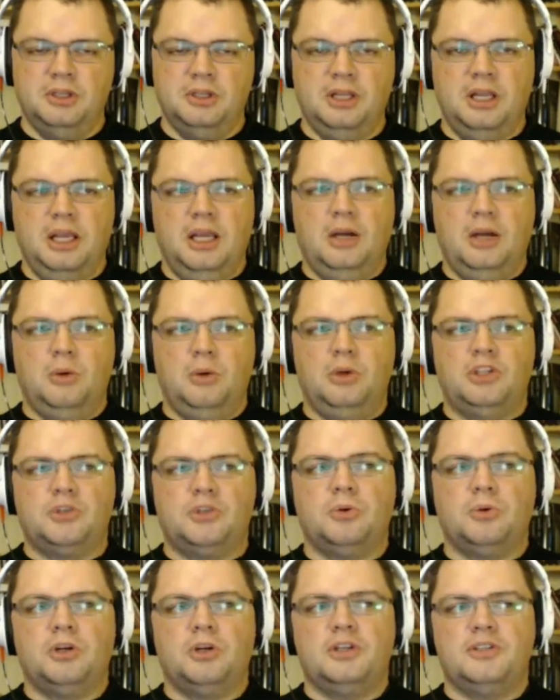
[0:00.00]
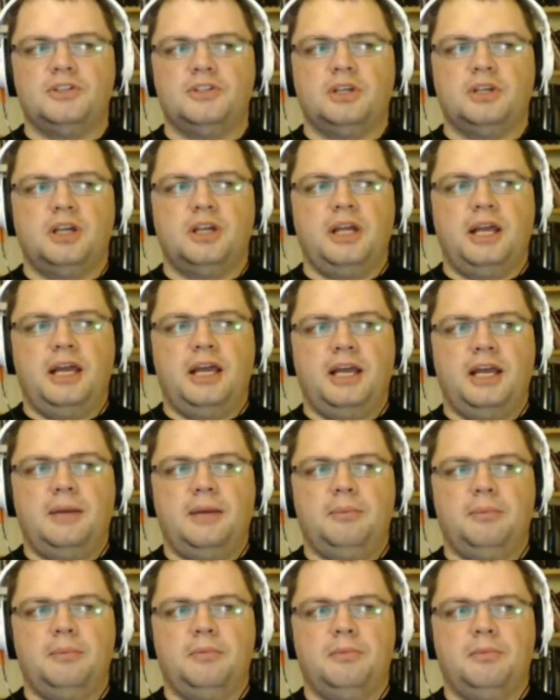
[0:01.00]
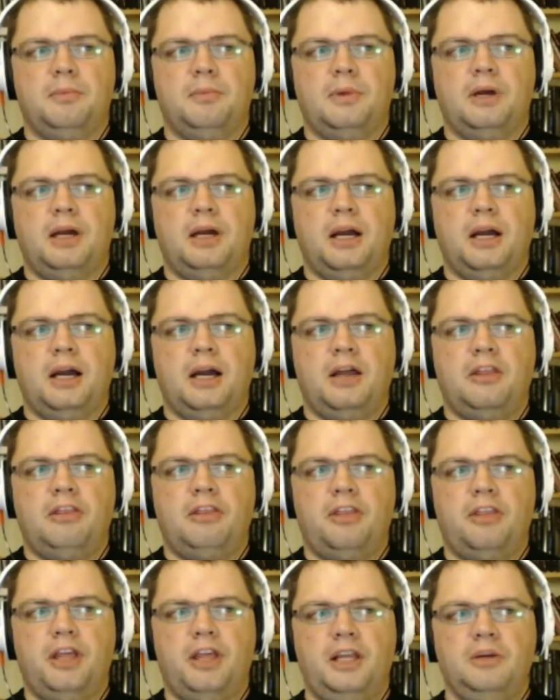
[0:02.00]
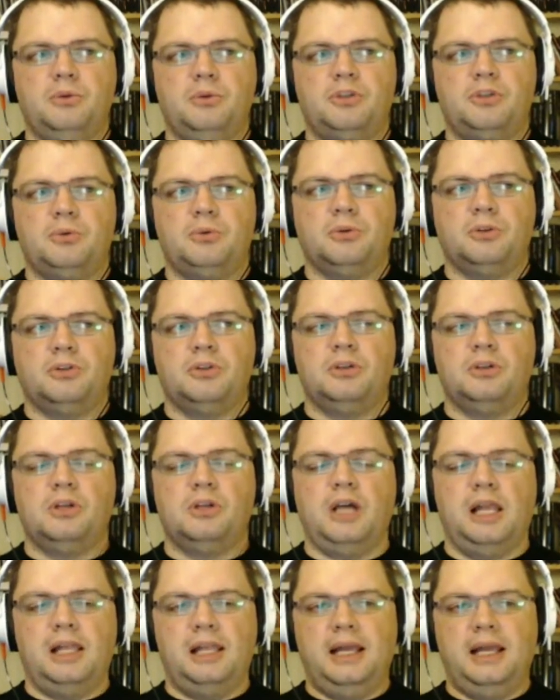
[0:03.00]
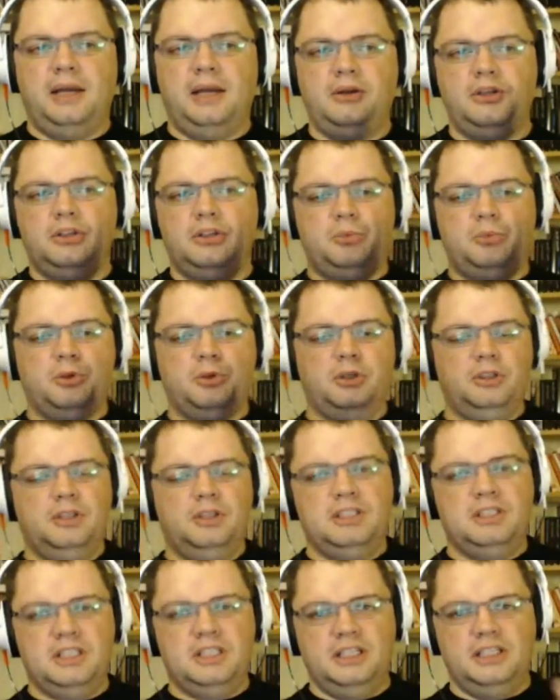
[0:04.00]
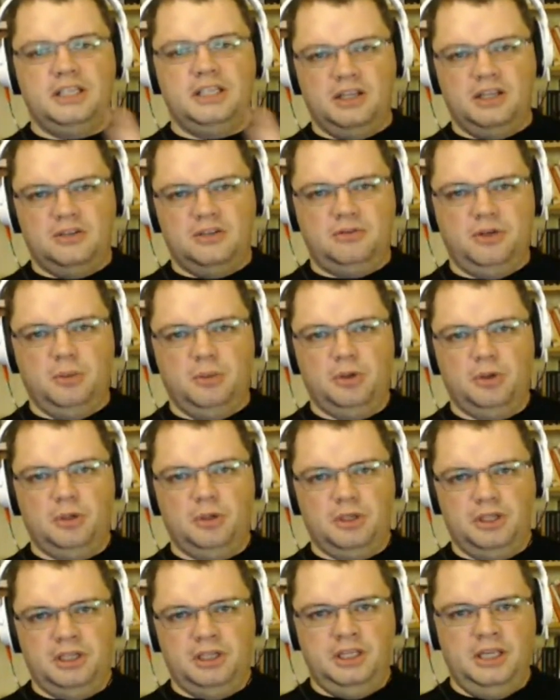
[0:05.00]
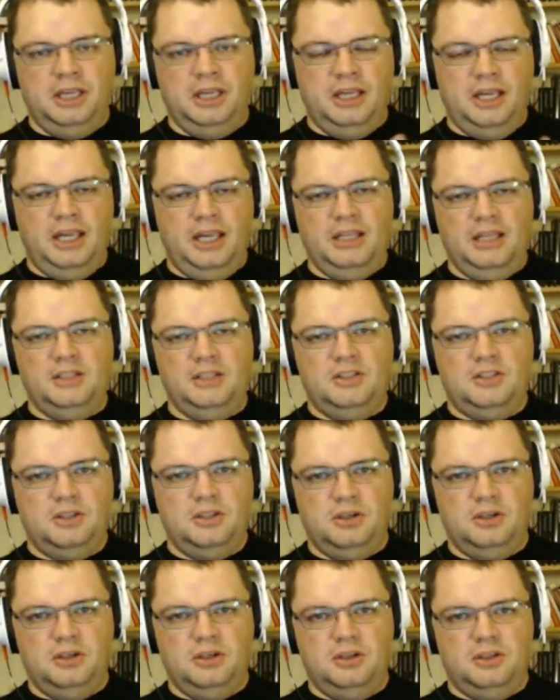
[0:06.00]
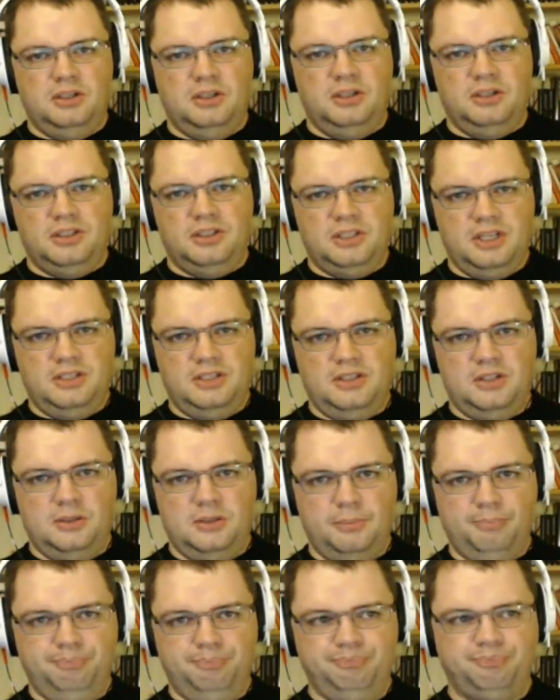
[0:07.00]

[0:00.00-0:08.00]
which was a thing which will allow you to put the details for your book into the system